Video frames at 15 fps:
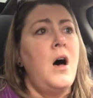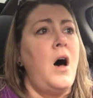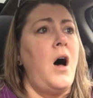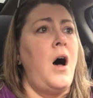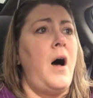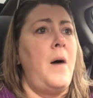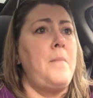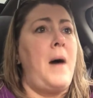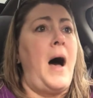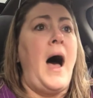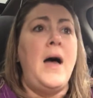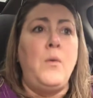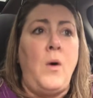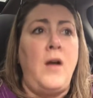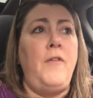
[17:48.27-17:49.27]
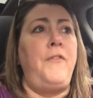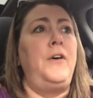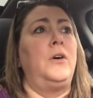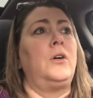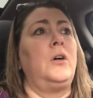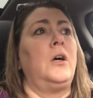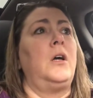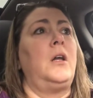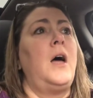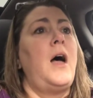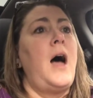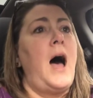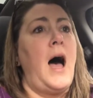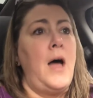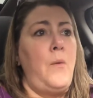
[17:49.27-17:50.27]
I want to feel good.
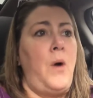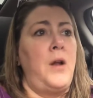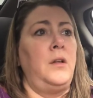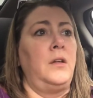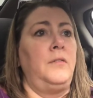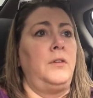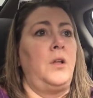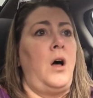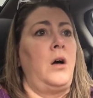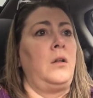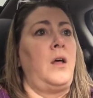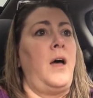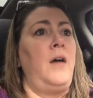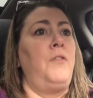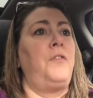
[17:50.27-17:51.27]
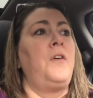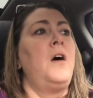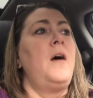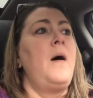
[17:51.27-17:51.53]
I want to live a long life.